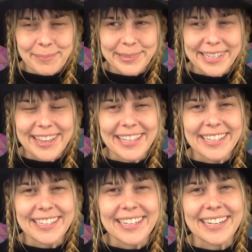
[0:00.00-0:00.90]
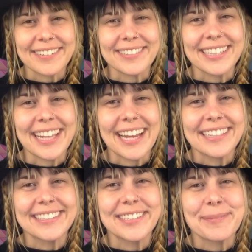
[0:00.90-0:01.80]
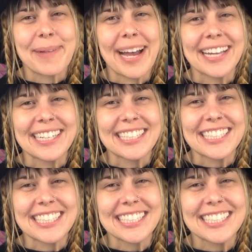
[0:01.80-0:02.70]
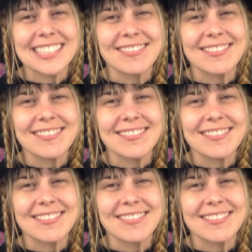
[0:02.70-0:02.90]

Breathe in and relax your mind.